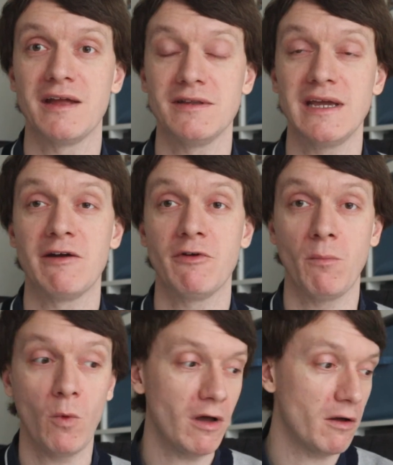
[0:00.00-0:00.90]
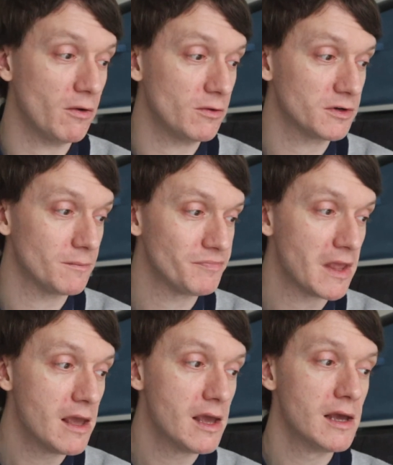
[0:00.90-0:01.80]
and the Arab world.
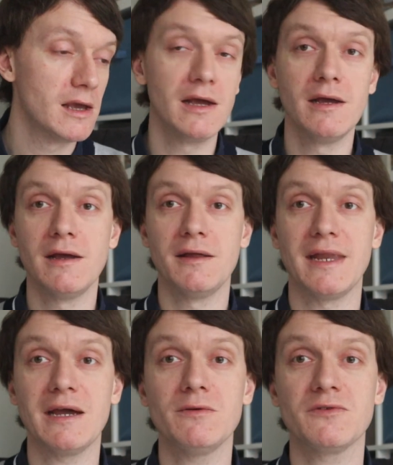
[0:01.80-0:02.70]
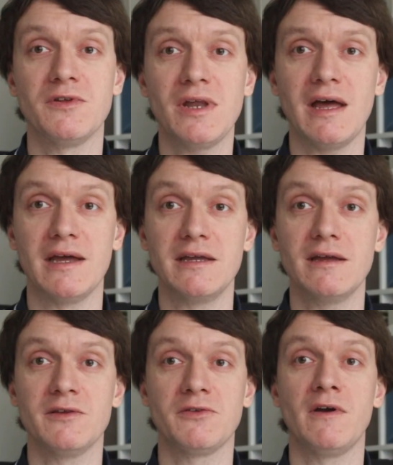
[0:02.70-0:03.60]
Now,
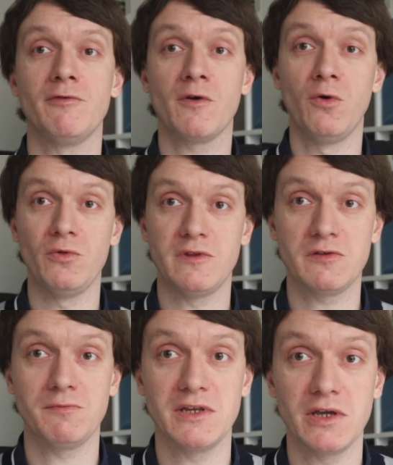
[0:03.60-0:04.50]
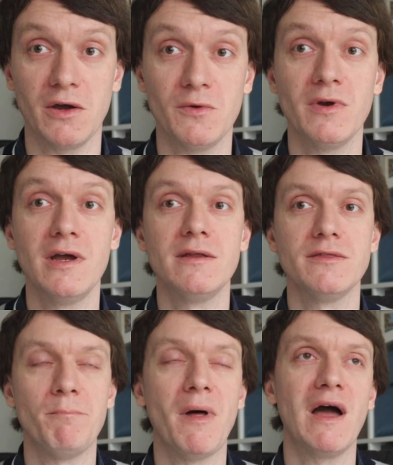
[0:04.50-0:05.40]
today, as I record this video,
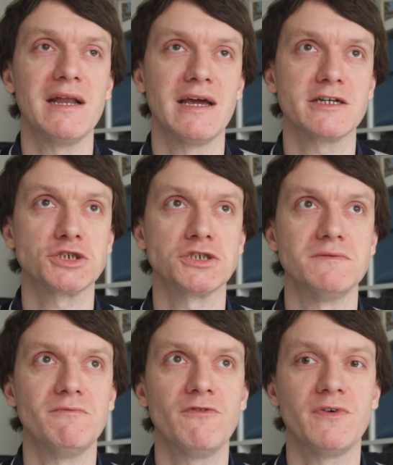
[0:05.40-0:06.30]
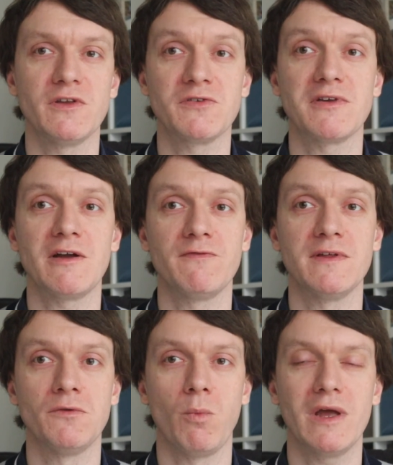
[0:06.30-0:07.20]
the by-election for the
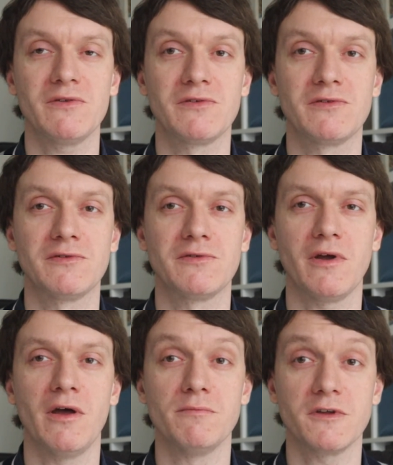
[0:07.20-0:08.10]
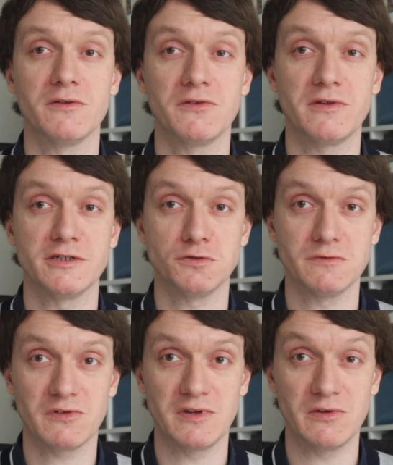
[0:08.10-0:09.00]
Southend West
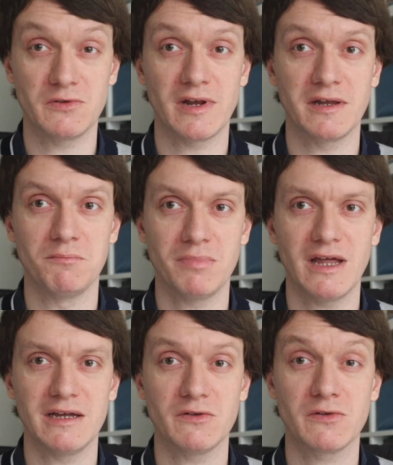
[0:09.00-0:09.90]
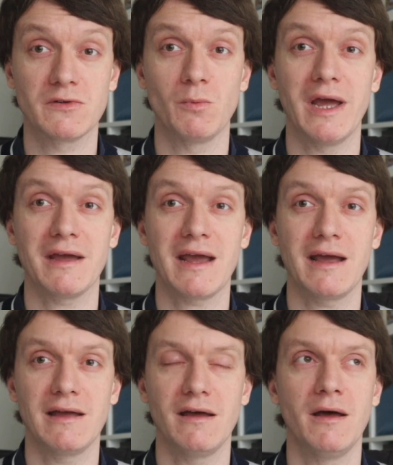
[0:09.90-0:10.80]
constituency is taking place, where
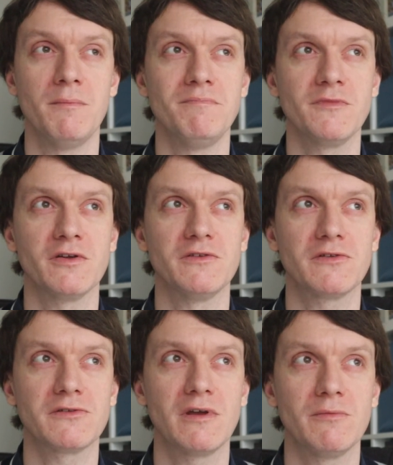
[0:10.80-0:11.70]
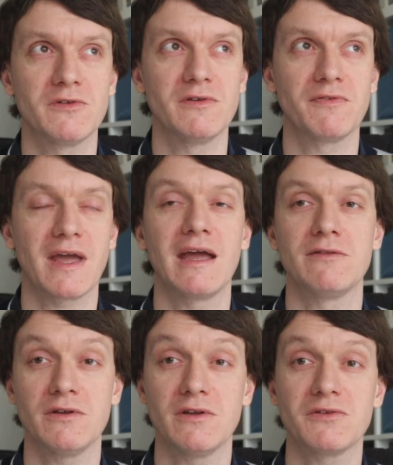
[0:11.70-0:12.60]
Conservative
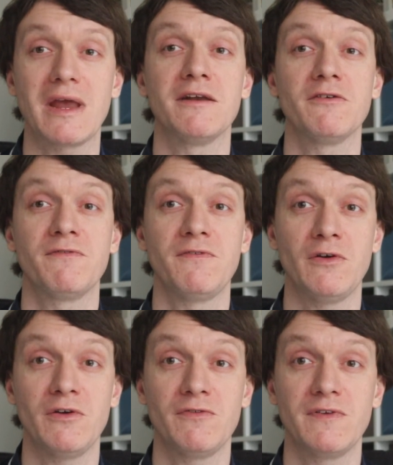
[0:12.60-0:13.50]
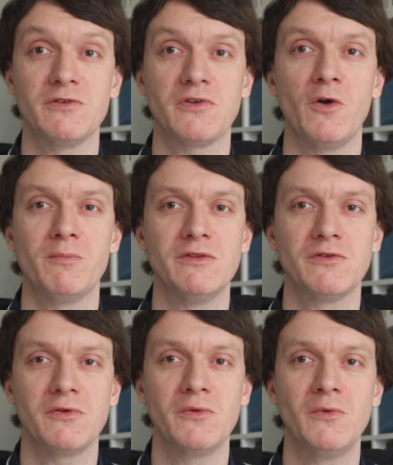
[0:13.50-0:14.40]
candidate Anna Firth is hoping
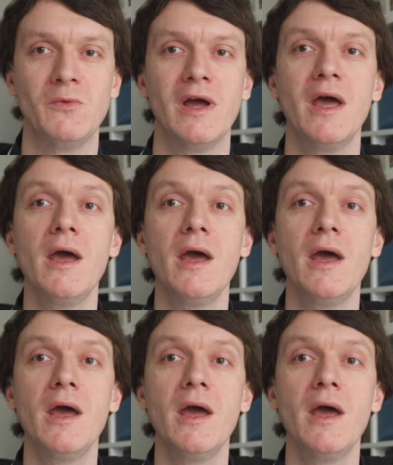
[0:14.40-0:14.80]
to